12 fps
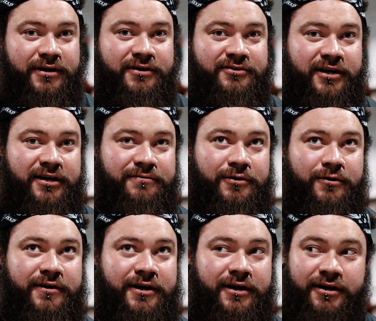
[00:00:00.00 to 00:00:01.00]
Say if you're
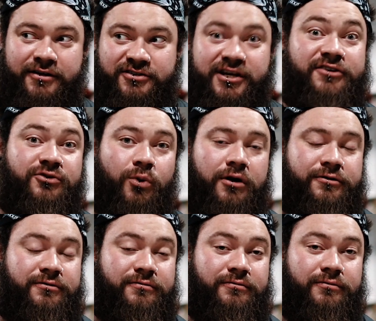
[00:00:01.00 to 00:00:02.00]
in a set
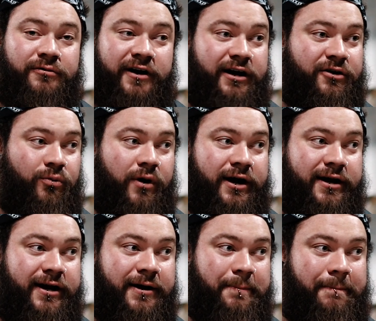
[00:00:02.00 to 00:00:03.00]
squat rack
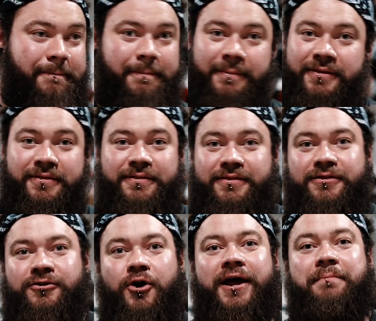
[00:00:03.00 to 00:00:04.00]
where
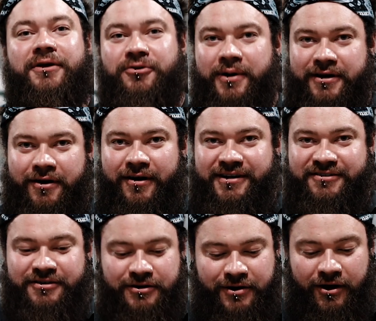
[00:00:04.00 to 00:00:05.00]
you're in between heights
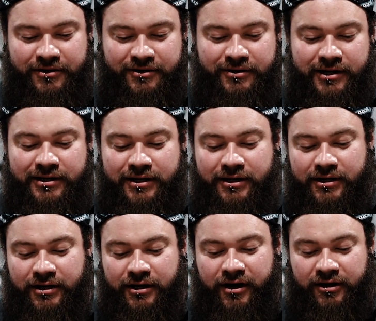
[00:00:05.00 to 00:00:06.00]
and you can't do that,
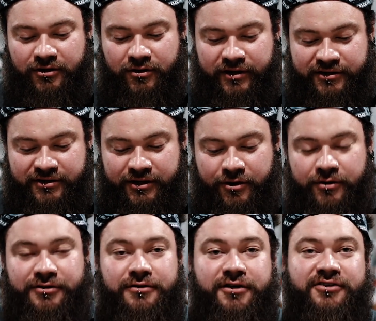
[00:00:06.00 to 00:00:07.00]
I'd always
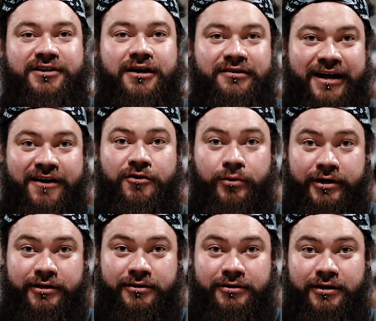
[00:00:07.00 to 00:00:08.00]
encourage you to stand narrower,
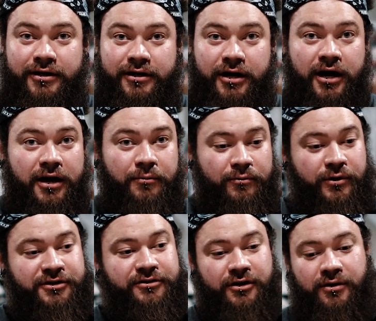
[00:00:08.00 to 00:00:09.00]

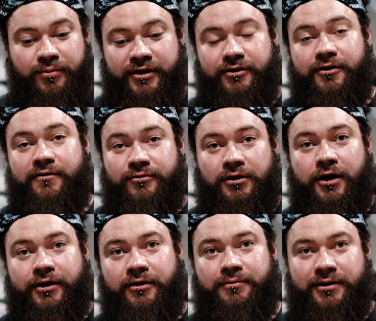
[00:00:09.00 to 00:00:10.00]
which is going to bring your overall
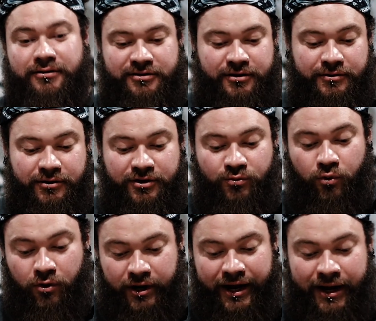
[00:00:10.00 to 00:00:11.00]
height up, so you can
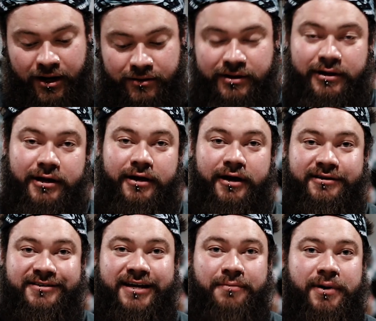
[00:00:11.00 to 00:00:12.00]
walk out and step